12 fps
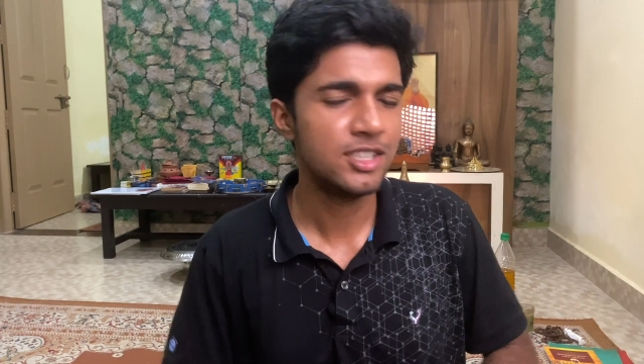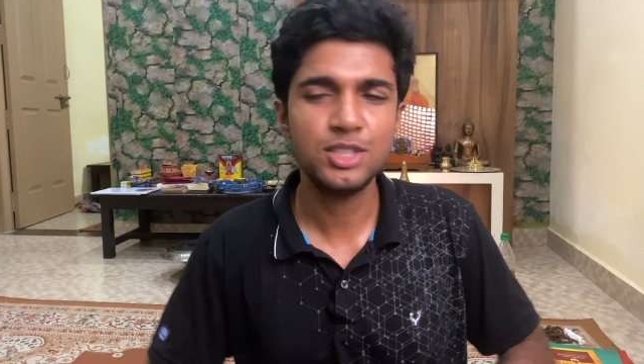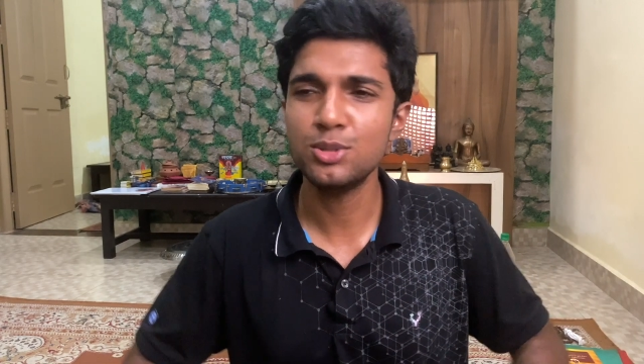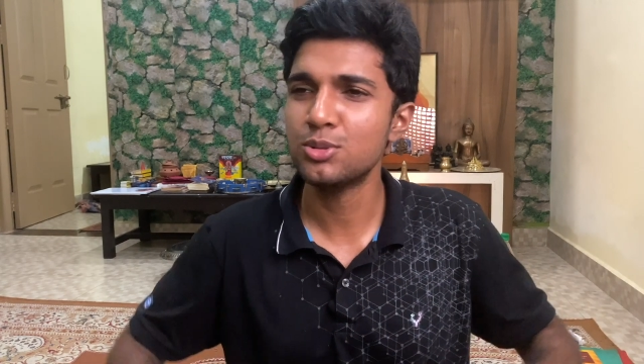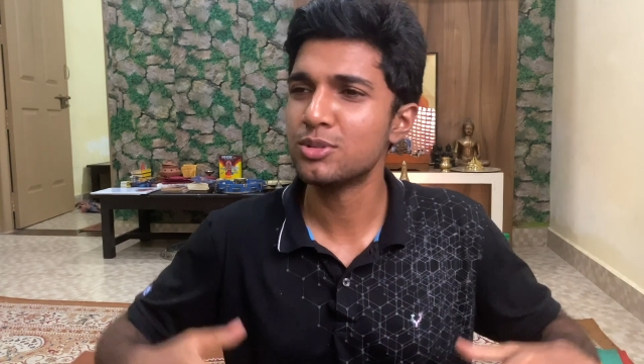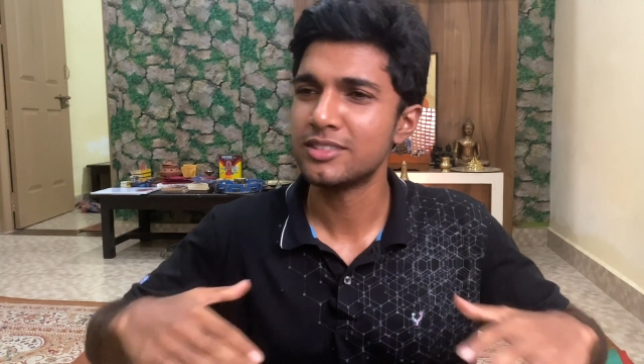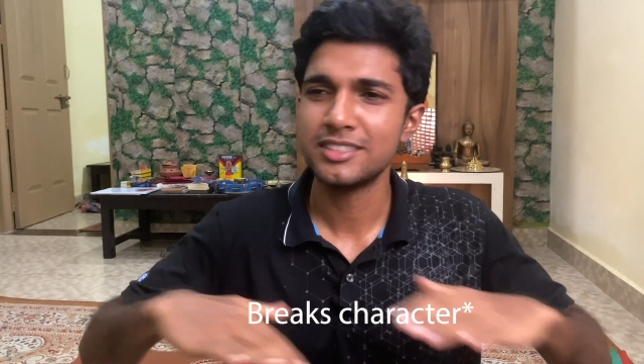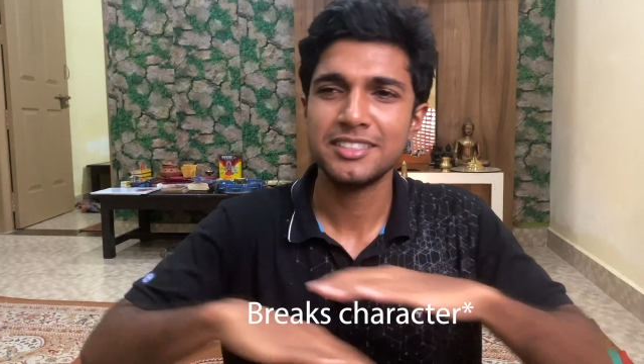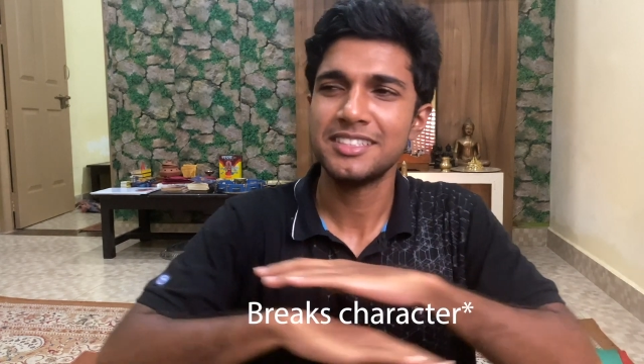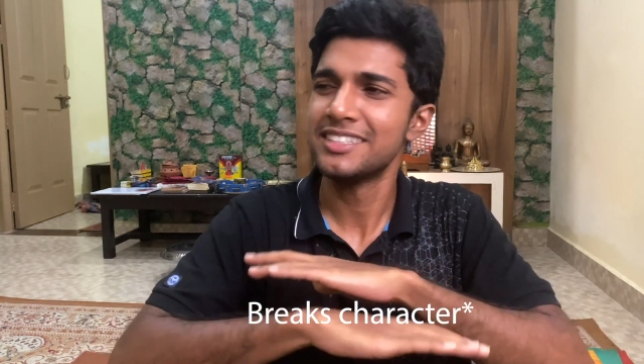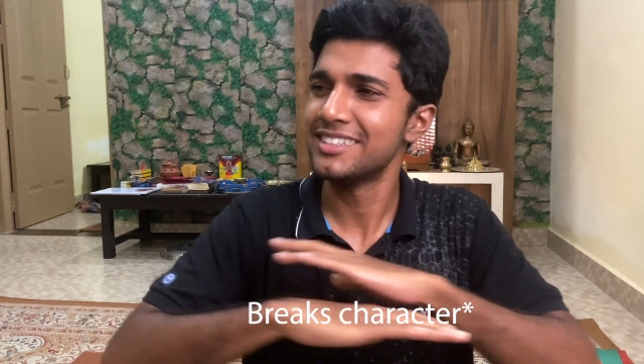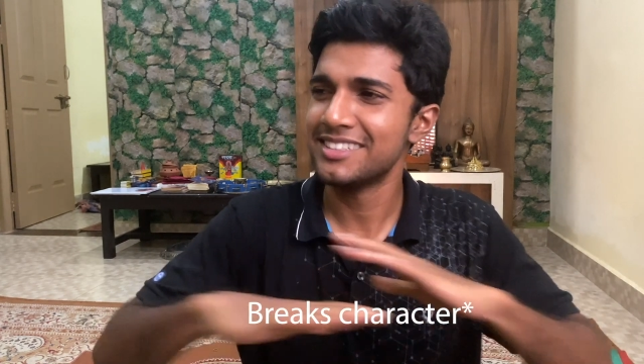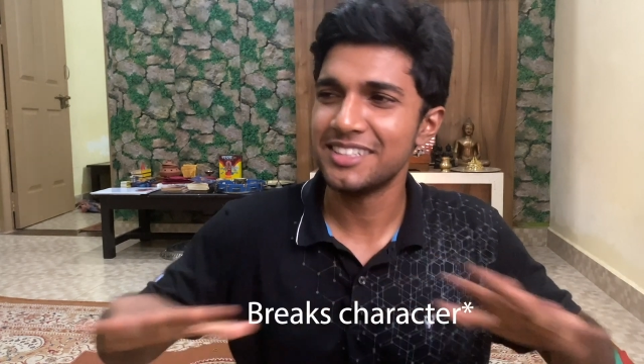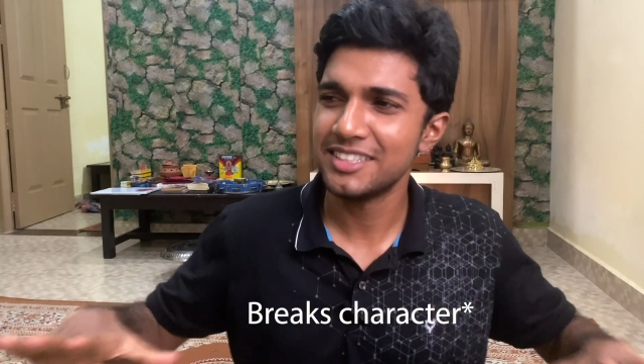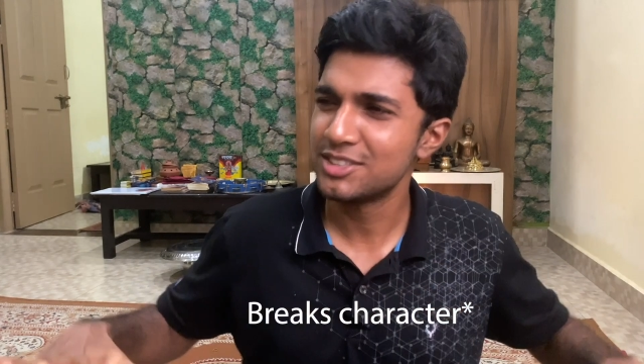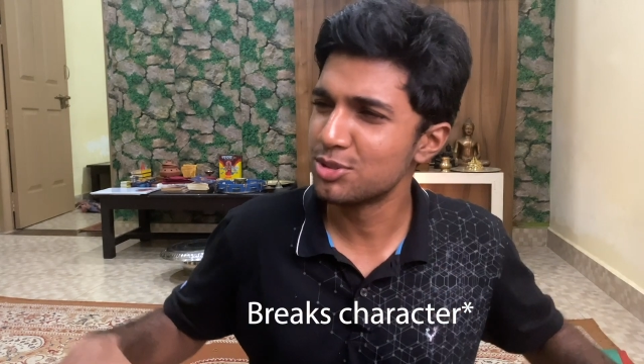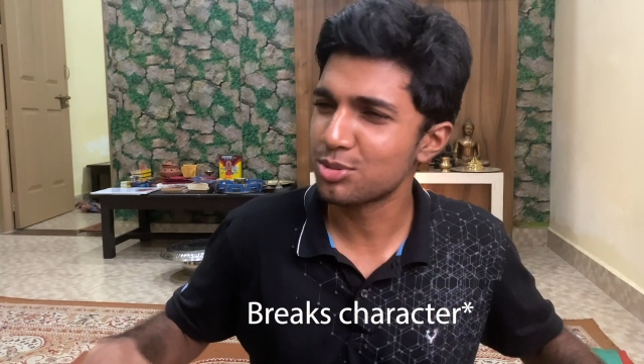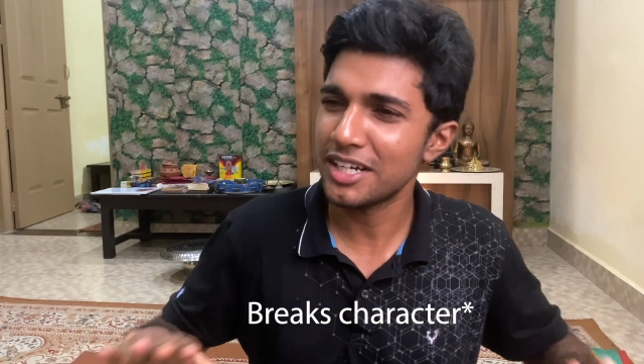to
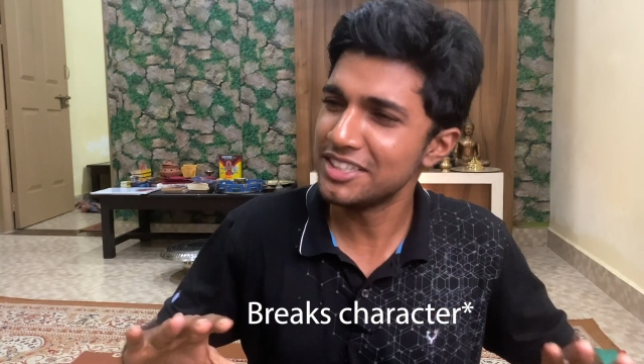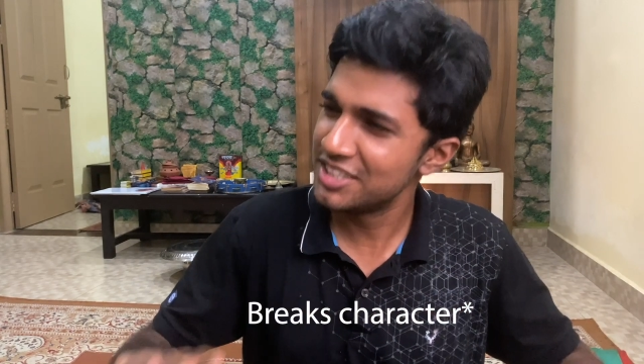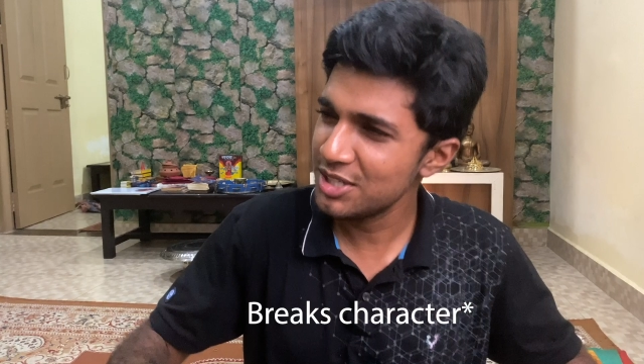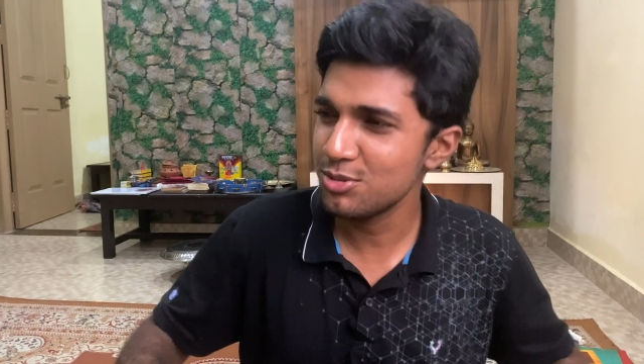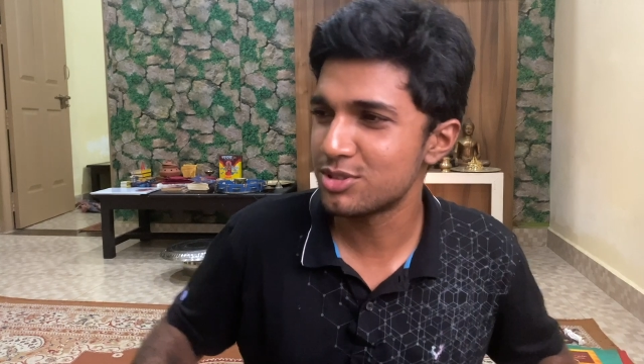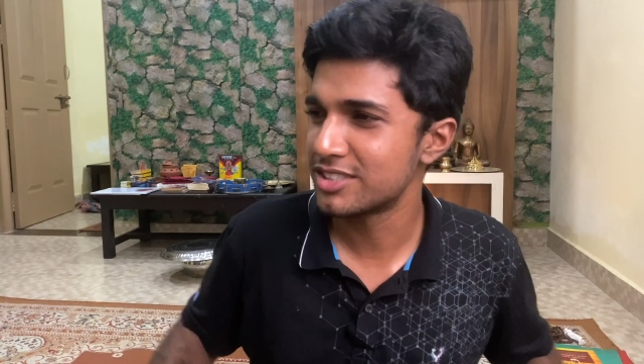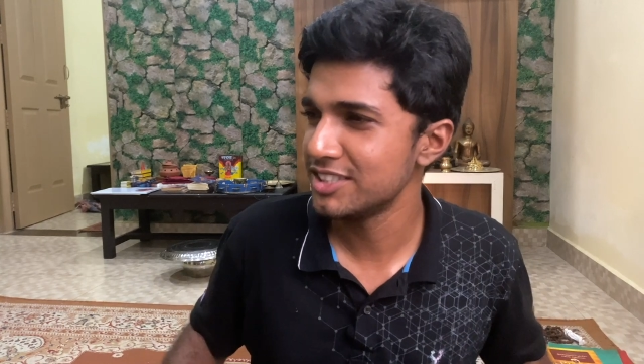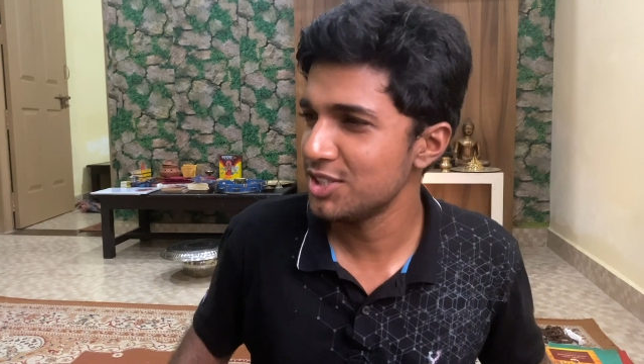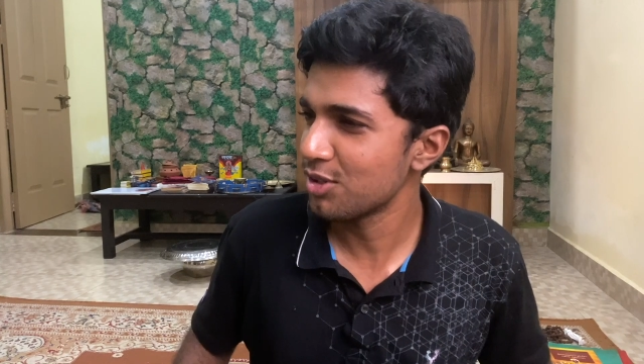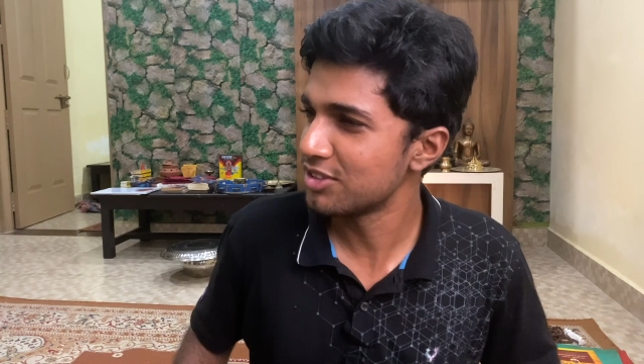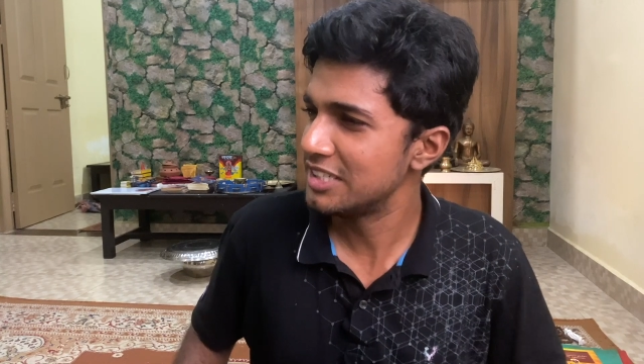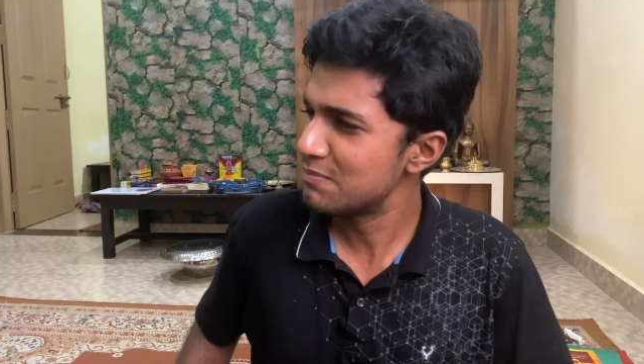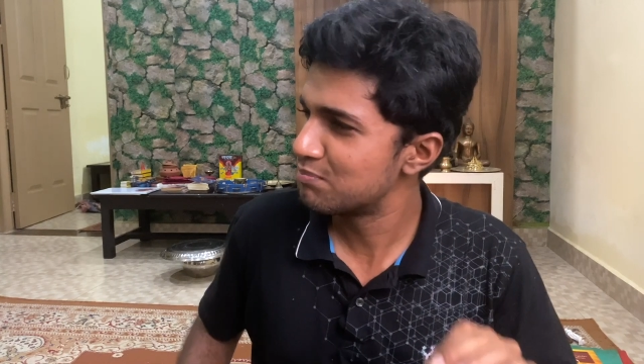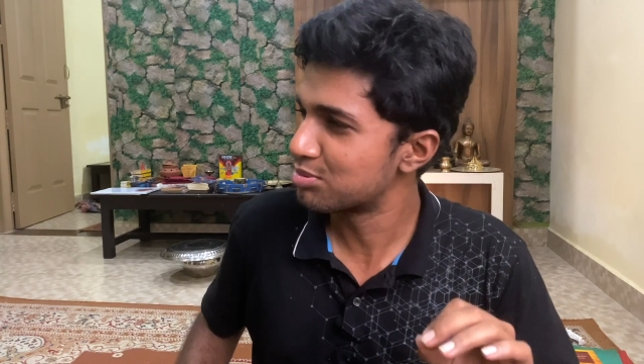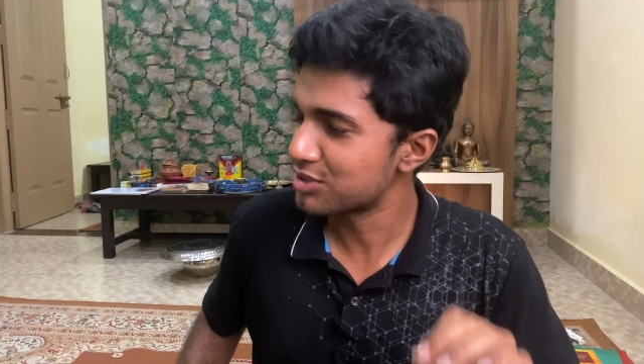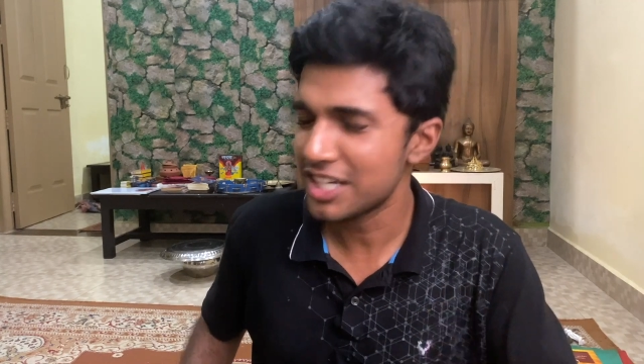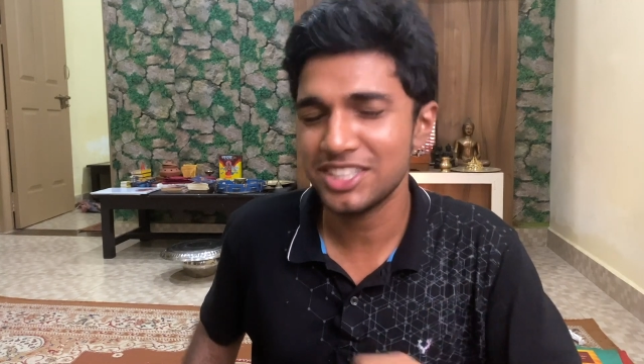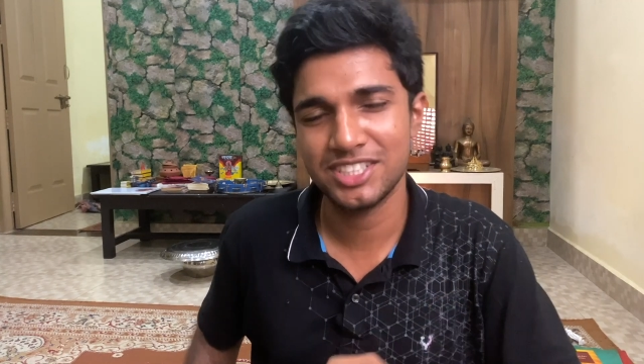reduce your
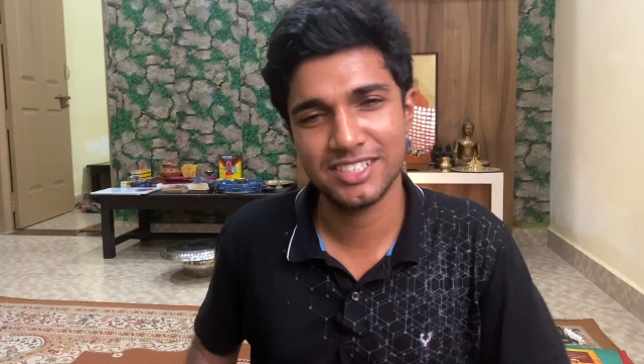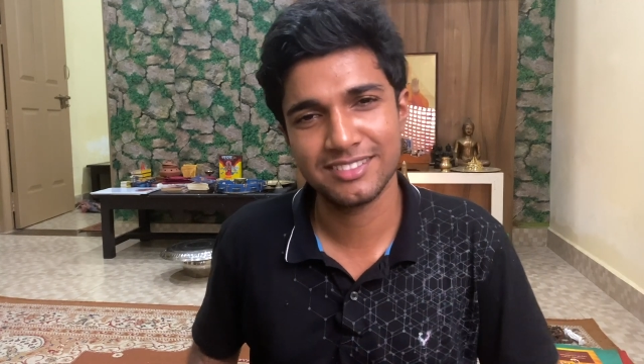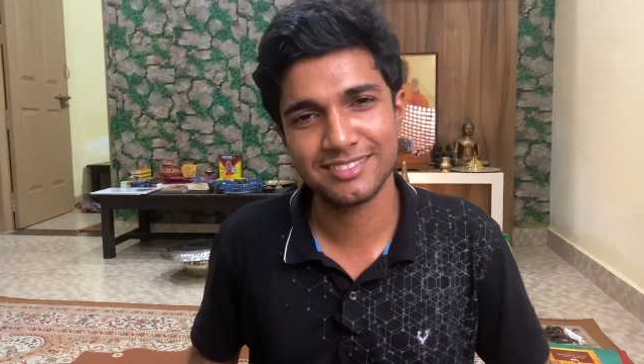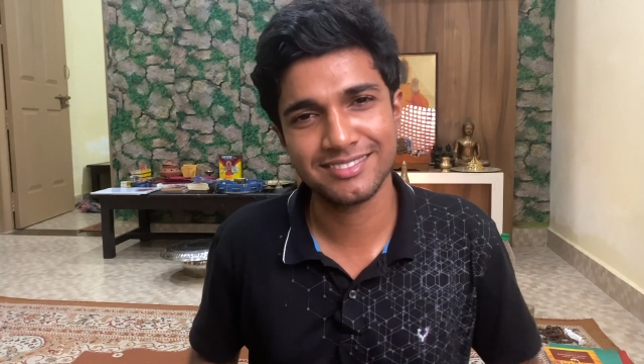depression,